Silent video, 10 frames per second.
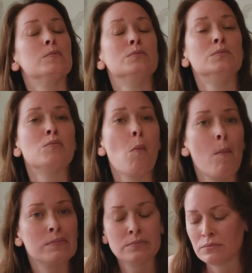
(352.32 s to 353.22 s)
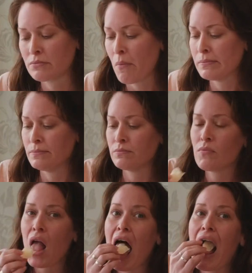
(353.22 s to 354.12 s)
Yeah, that's because of
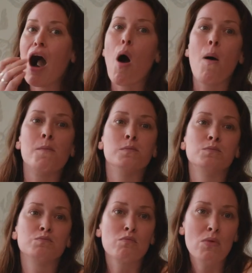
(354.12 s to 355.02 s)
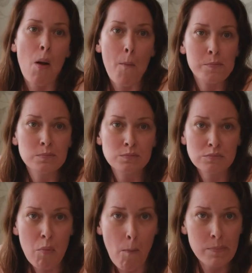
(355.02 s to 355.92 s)
current going-ons in the world.
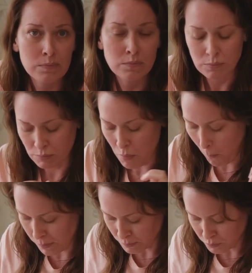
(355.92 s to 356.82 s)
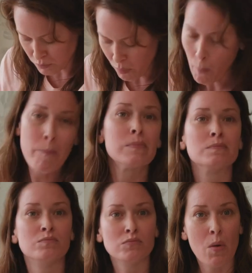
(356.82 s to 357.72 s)
It's
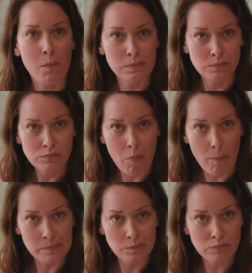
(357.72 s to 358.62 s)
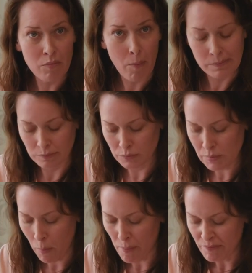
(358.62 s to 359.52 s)
March 2020, so if you're familiar with
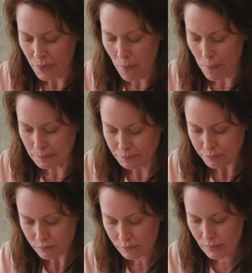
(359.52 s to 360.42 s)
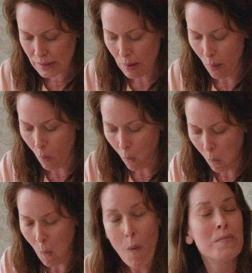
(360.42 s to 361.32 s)
what's going on in the world right now, it's
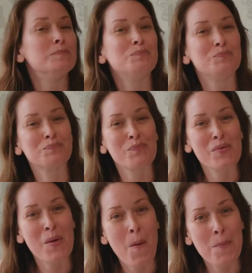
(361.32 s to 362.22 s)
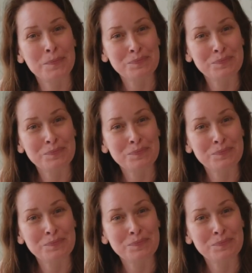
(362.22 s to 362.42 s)
kind of crazy.